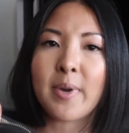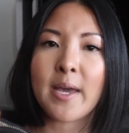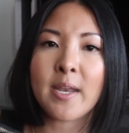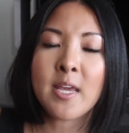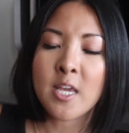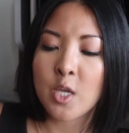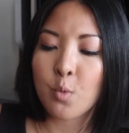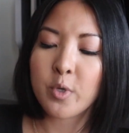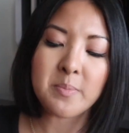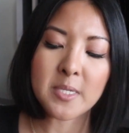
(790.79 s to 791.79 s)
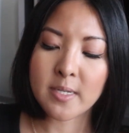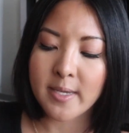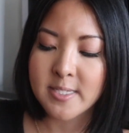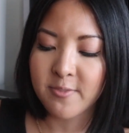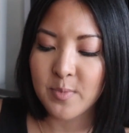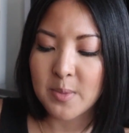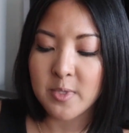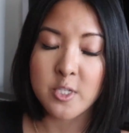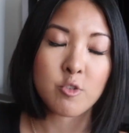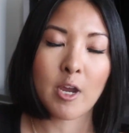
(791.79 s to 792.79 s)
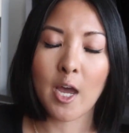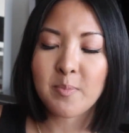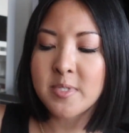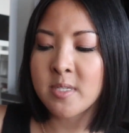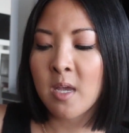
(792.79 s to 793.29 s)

but it would be nice if maybe the straps